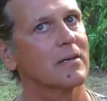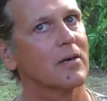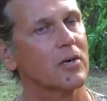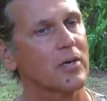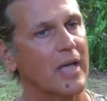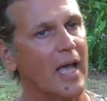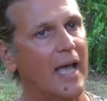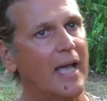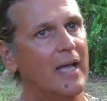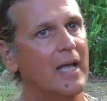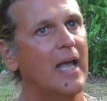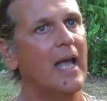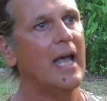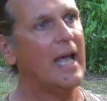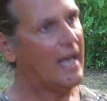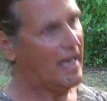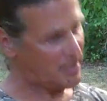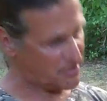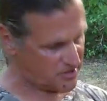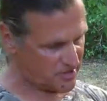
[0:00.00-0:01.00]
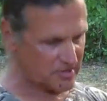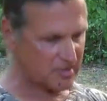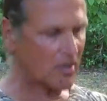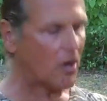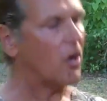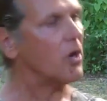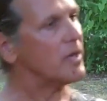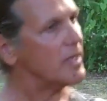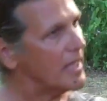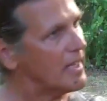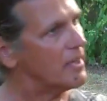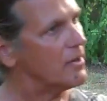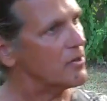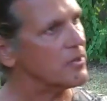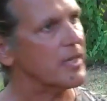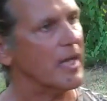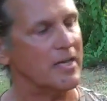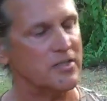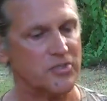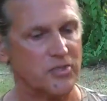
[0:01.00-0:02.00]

Okay, and she said, okay,